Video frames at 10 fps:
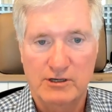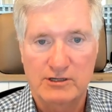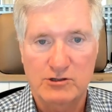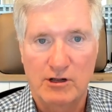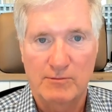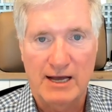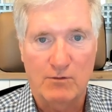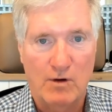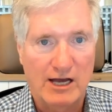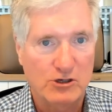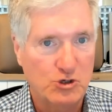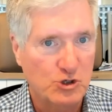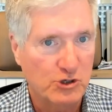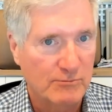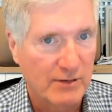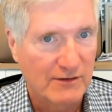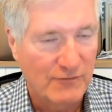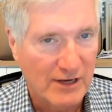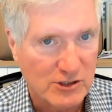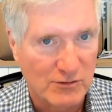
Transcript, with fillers: it's all about why you shouldn't be invested